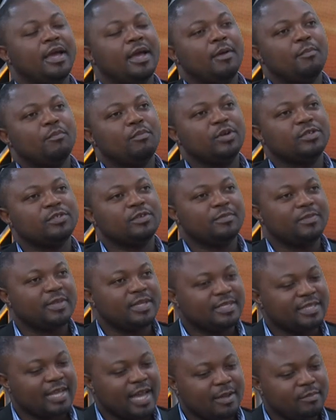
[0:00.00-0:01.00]
Most of the
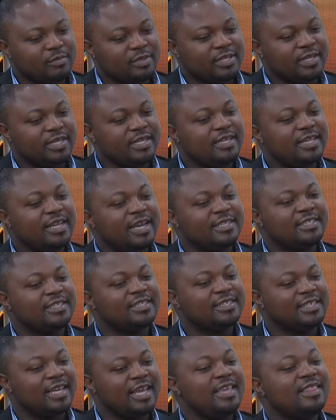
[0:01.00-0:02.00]
times, leaders
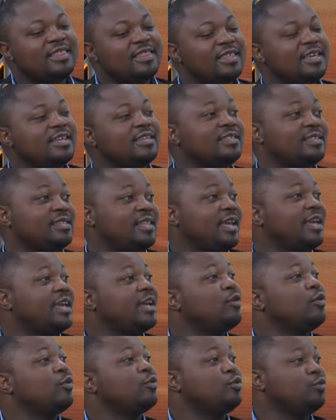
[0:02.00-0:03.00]
say things they
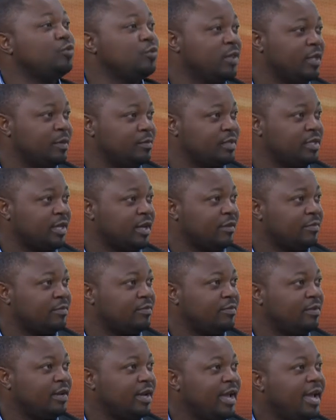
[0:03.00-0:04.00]
cannot do themselves.
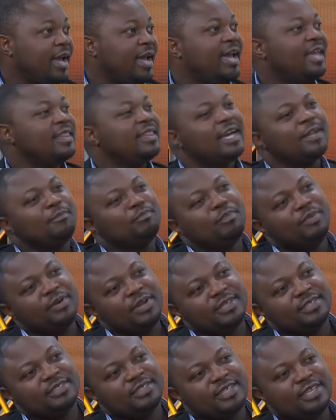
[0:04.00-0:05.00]
Mm. And that
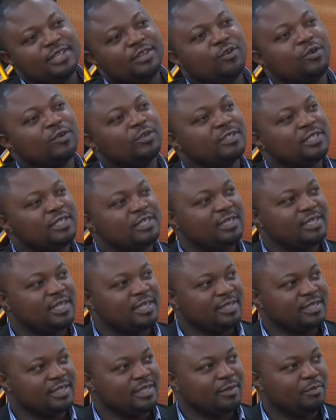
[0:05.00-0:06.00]
brings
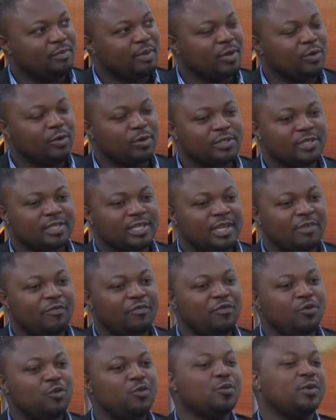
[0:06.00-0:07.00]
inconsistency, because
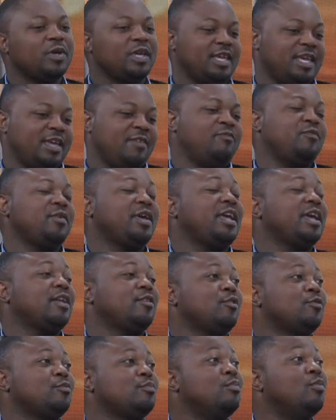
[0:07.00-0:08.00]
if we
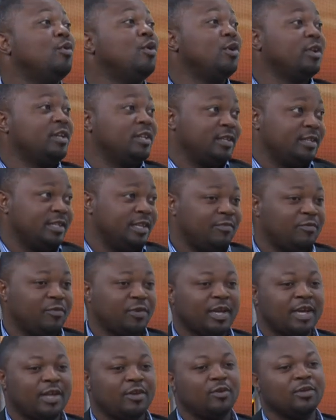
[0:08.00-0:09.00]
cannot model, if we
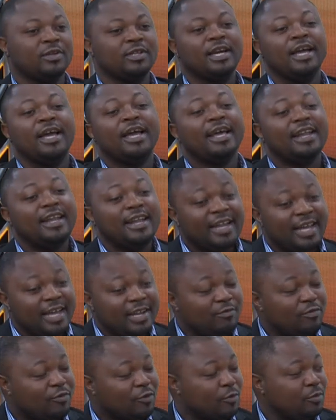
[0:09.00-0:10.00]
cannot learn
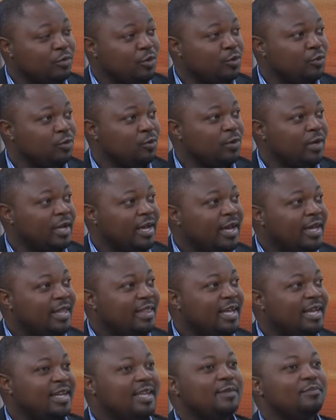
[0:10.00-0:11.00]
from you,
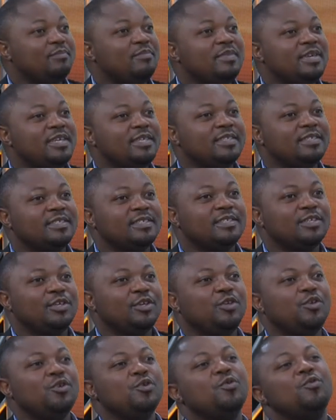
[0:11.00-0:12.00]
then it means
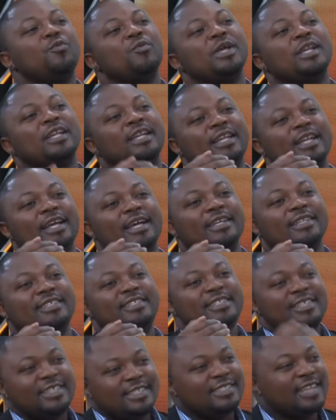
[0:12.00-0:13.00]
you will
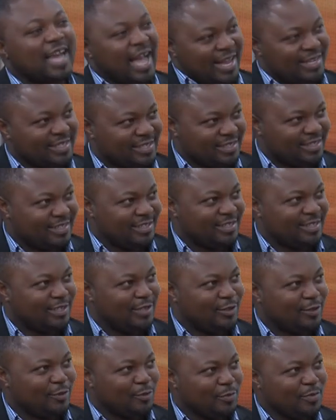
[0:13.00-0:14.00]
teach us
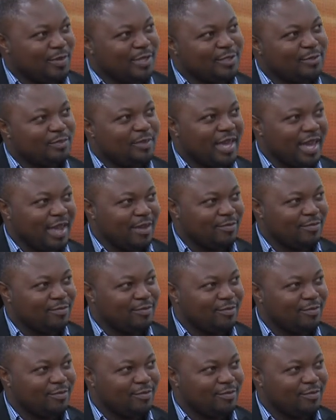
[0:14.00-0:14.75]
to misbehave,